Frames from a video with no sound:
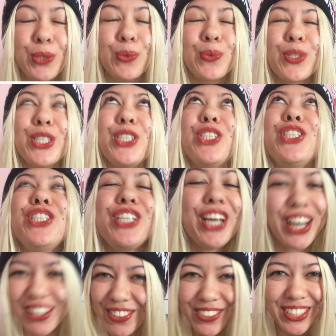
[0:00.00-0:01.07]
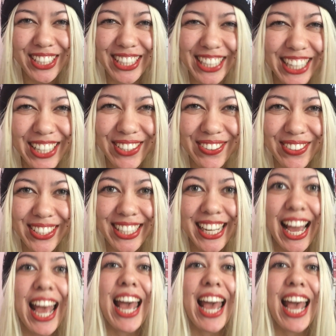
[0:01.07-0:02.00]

You were so cute!